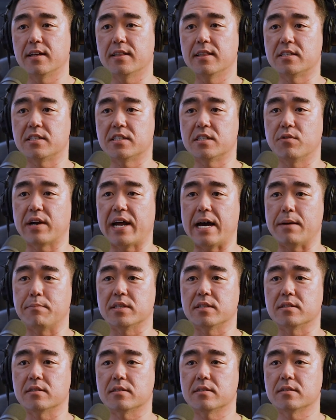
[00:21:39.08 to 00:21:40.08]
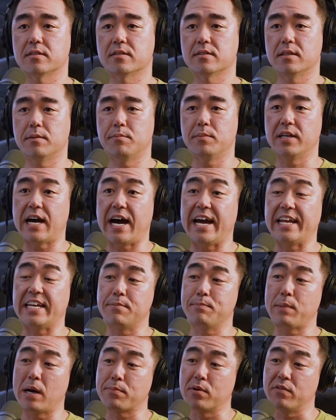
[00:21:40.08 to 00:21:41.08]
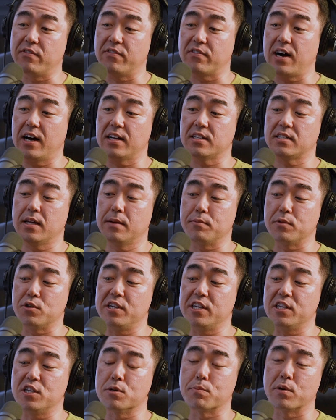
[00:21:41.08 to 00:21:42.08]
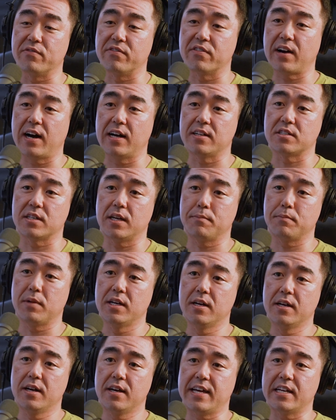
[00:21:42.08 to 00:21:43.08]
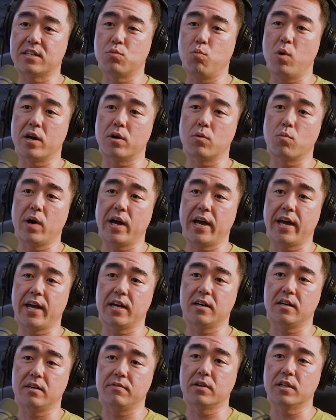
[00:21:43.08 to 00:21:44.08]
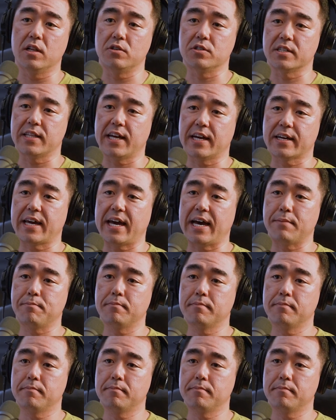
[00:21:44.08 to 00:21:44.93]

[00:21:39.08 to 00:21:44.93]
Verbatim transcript: Let's see what happens. Let me. I need my proof of concept. You need your proof of concept. That's one way of closing that gap.